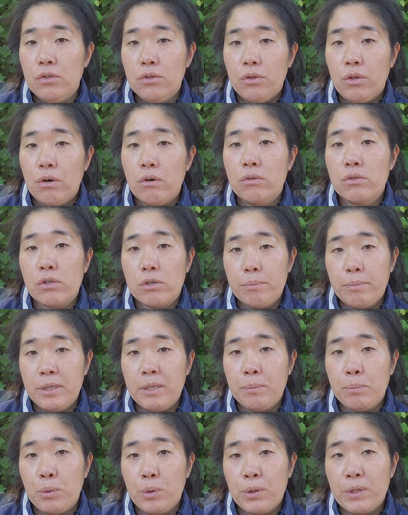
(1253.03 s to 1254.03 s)
those are
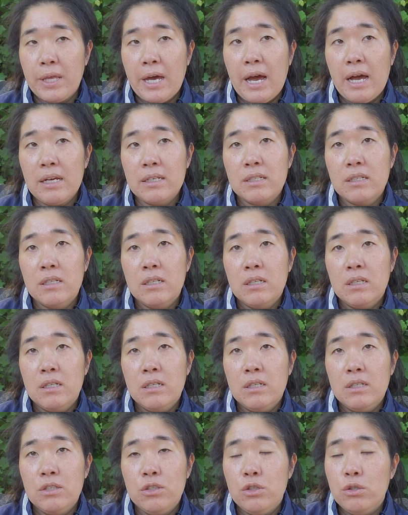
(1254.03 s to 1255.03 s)
people that
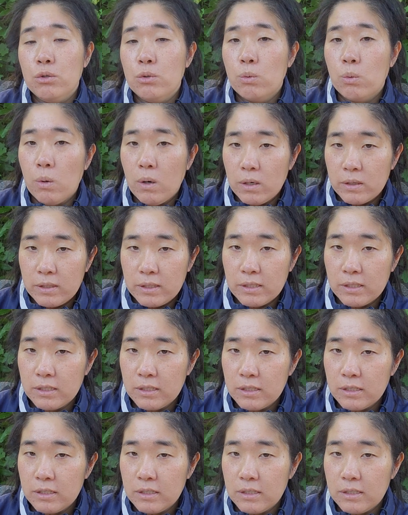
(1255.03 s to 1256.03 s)
you want
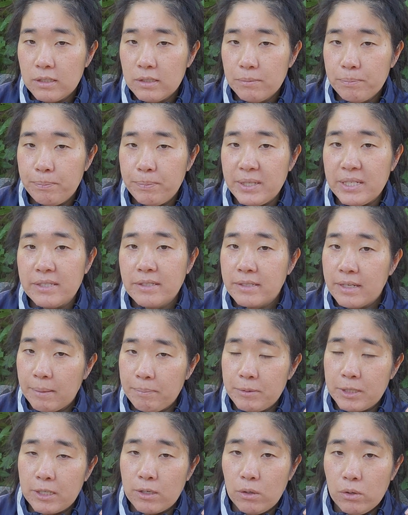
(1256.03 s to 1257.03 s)
to be
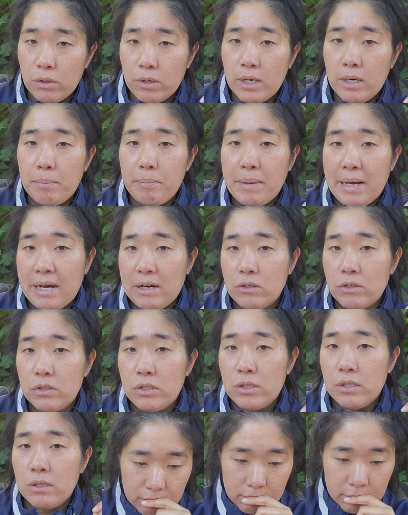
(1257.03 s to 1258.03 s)
skeptical about.